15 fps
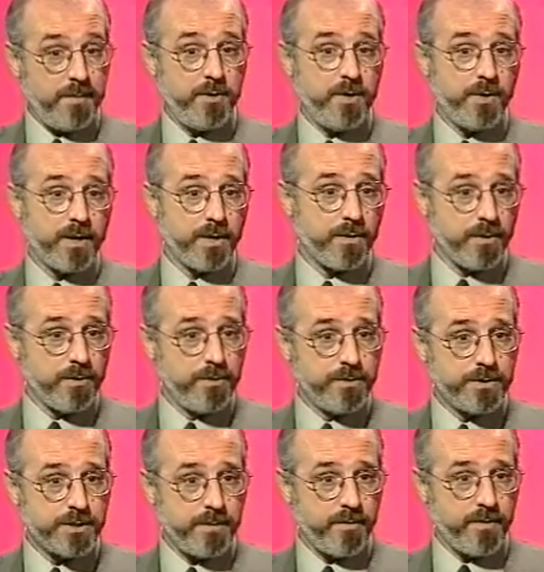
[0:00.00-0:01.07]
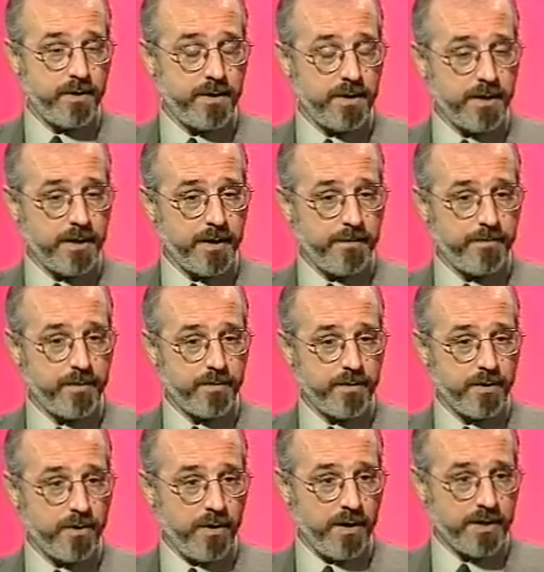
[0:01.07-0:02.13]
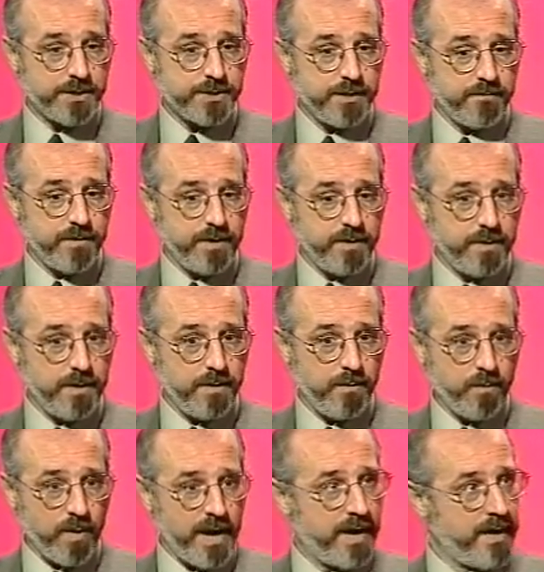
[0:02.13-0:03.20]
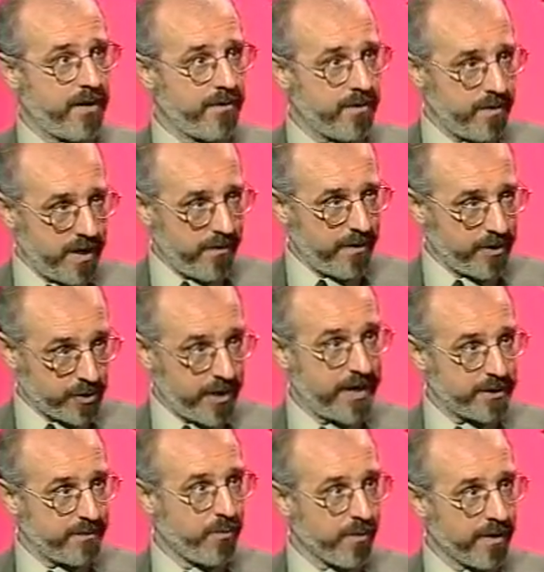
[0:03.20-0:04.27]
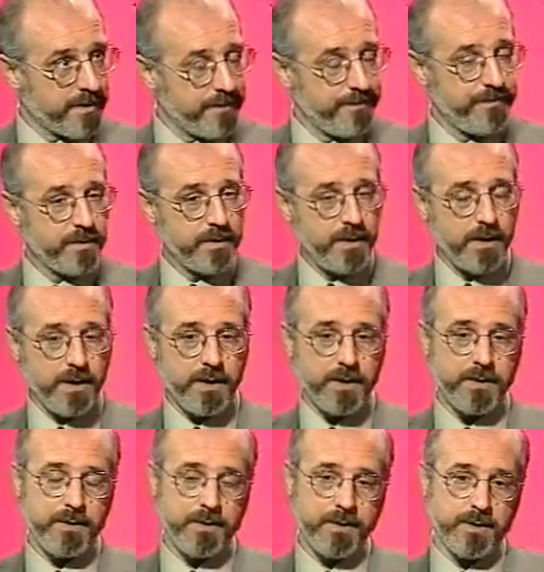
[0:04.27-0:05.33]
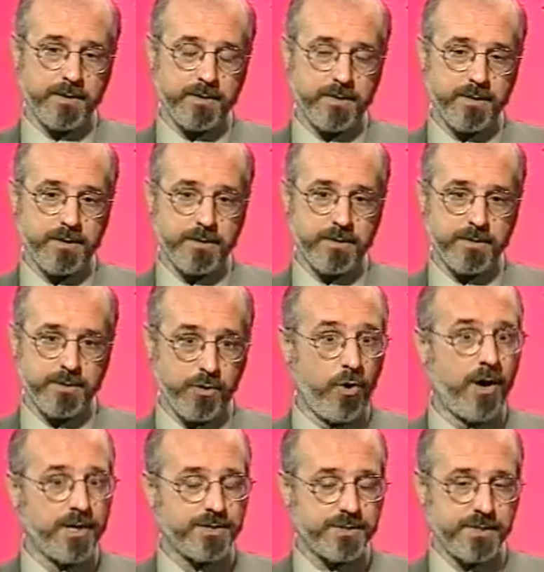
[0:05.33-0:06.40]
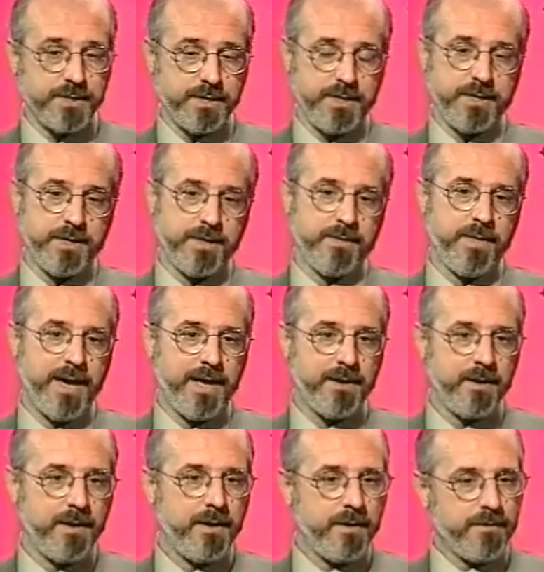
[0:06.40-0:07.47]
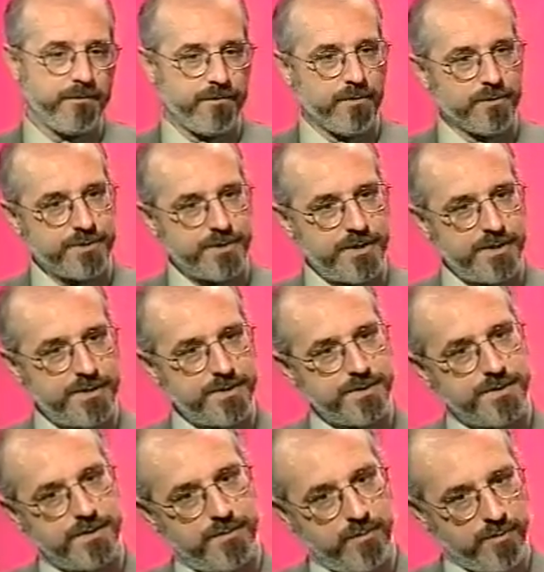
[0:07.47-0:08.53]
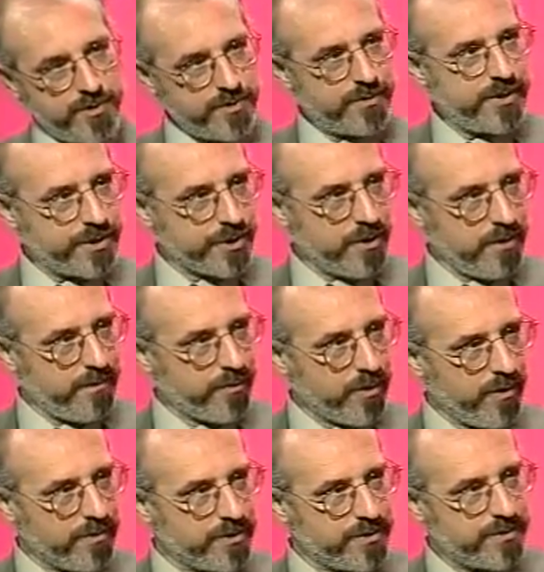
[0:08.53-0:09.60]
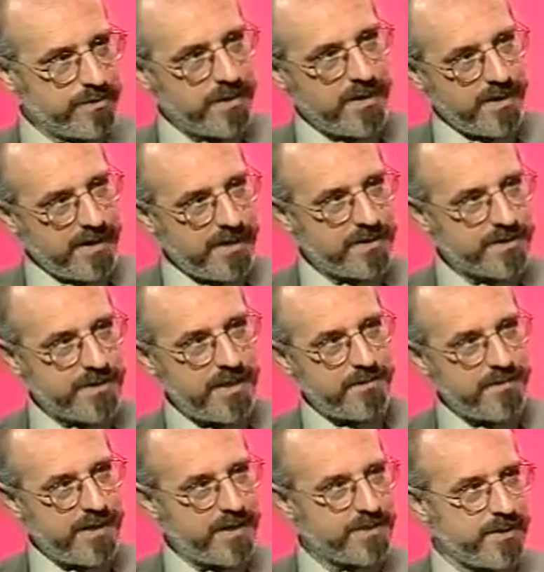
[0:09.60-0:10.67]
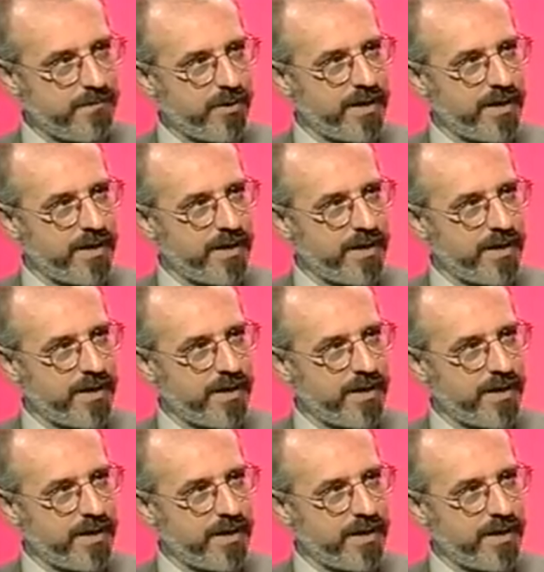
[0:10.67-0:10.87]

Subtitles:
you can include some of the cost of the wide area transport cost in that versus the more traditional approach? How does that break